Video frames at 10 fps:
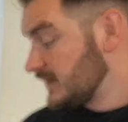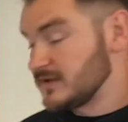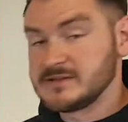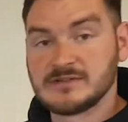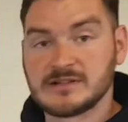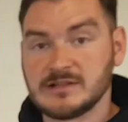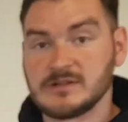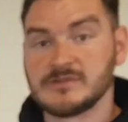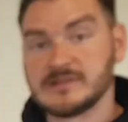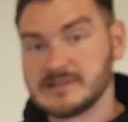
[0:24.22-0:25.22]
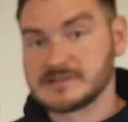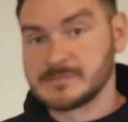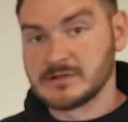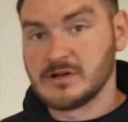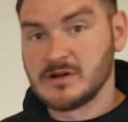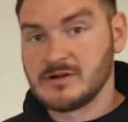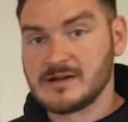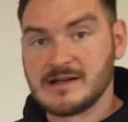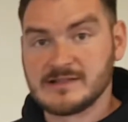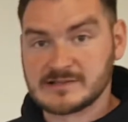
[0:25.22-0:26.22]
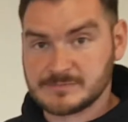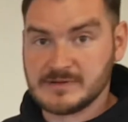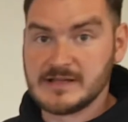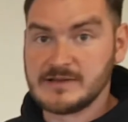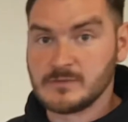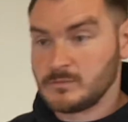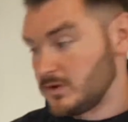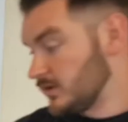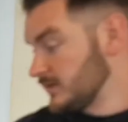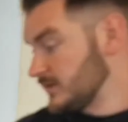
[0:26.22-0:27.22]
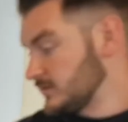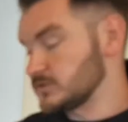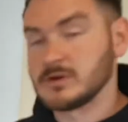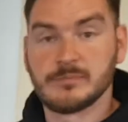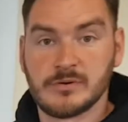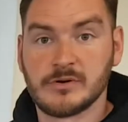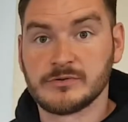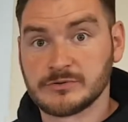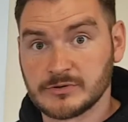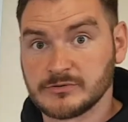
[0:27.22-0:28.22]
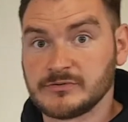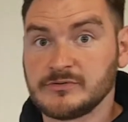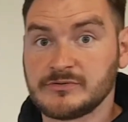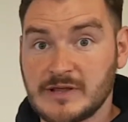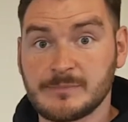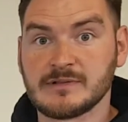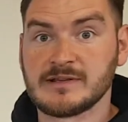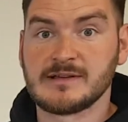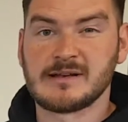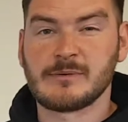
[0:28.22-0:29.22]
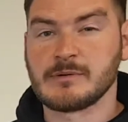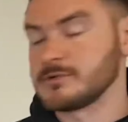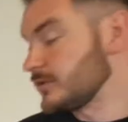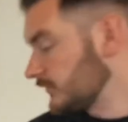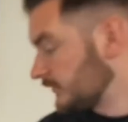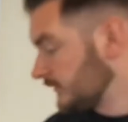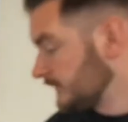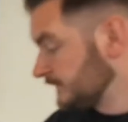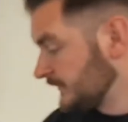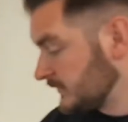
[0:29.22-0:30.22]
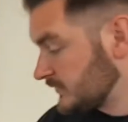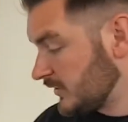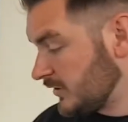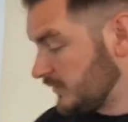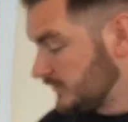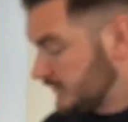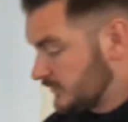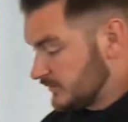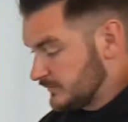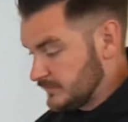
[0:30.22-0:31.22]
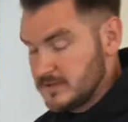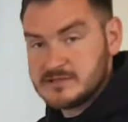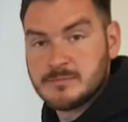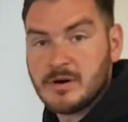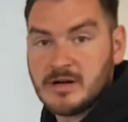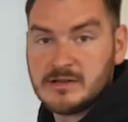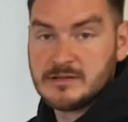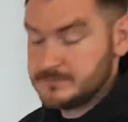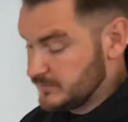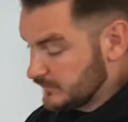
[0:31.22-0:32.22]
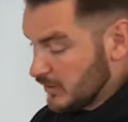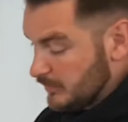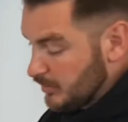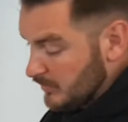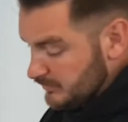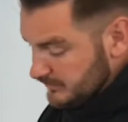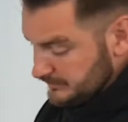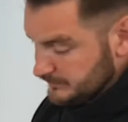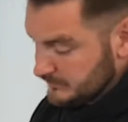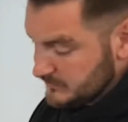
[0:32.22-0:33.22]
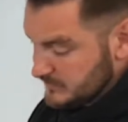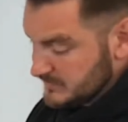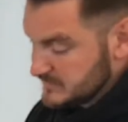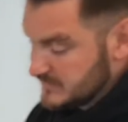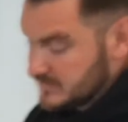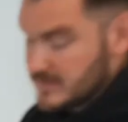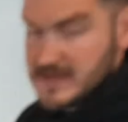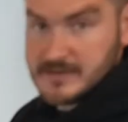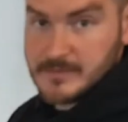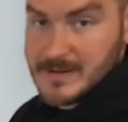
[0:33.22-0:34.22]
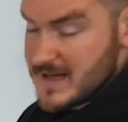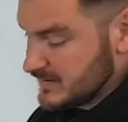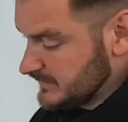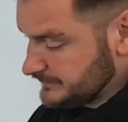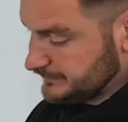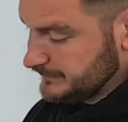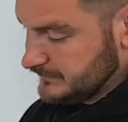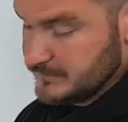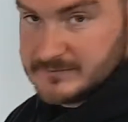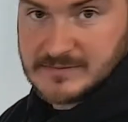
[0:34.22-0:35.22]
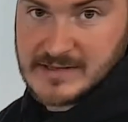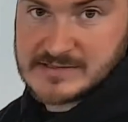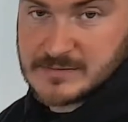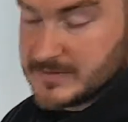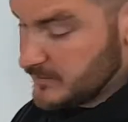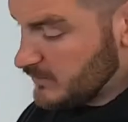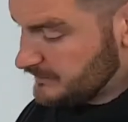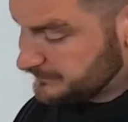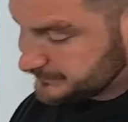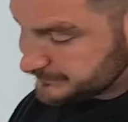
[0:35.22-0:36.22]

And if you click on the links below, I'll explain what each component does separately and how it works. So, in your boiler, you've got a pump, which you can see there at the back. That's the big one.